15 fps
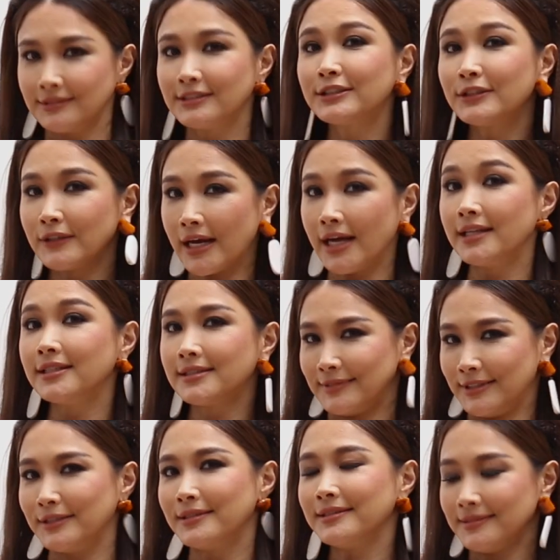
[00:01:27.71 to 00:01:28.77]
So
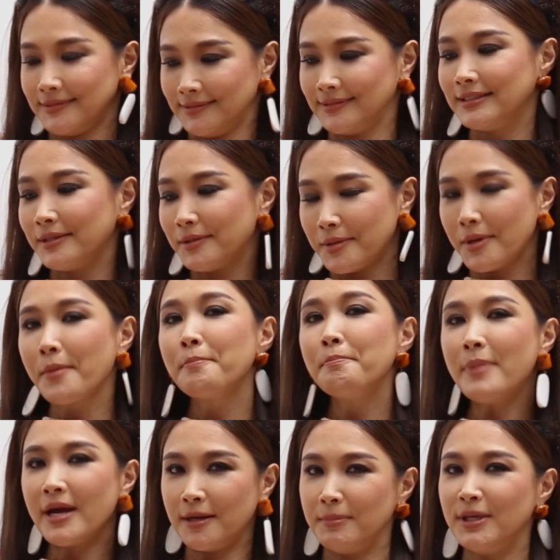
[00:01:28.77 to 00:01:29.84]
guys,
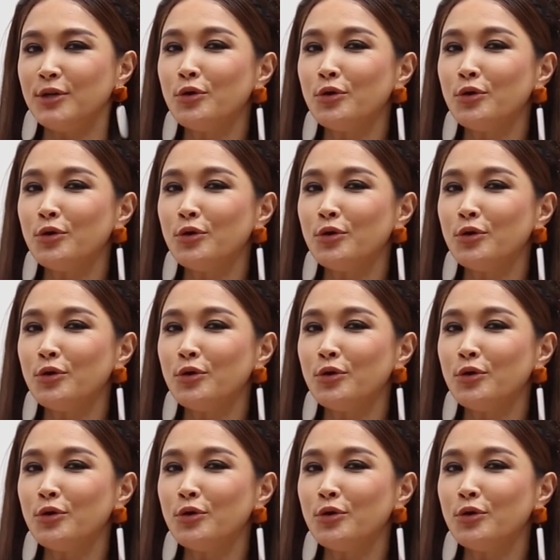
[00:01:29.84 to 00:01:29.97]
Better be